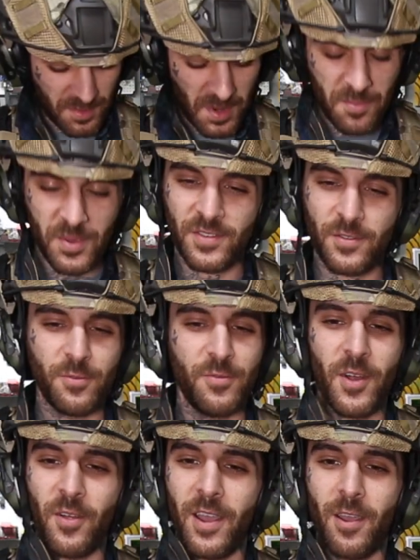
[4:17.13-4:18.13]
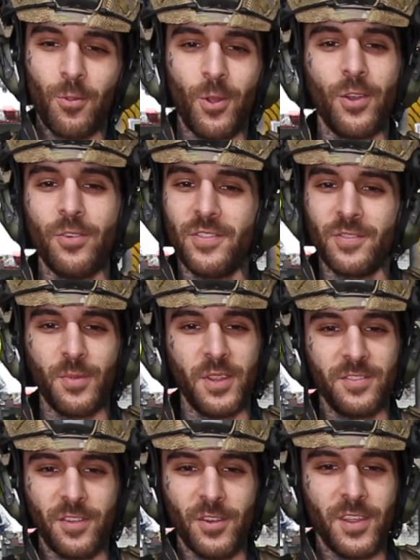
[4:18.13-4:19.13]
My pistol fell out. Luckily, somebody
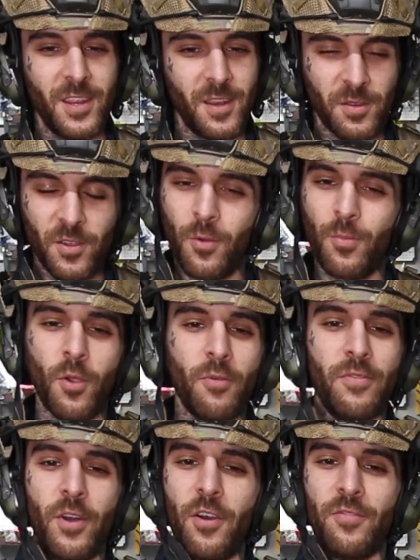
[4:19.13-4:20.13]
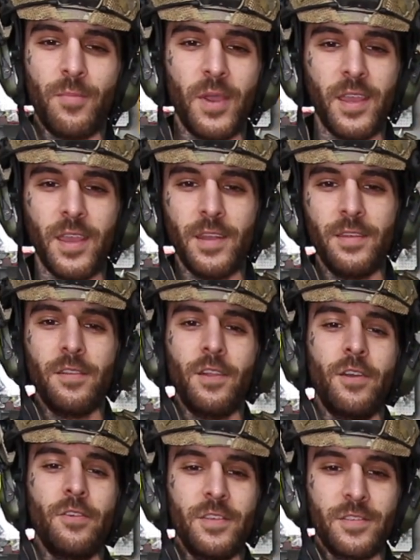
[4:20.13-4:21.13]
turned it in. GoPro fell off my head.
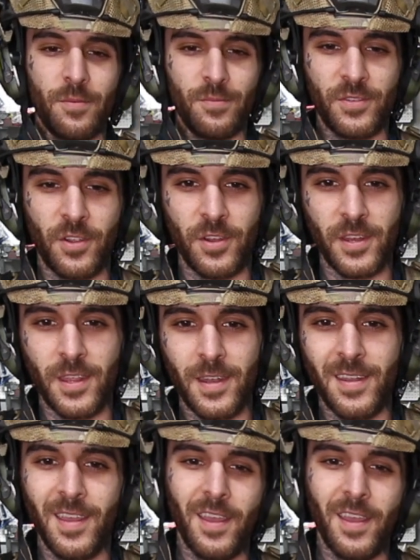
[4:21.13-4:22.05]
Luckily, something turned it in.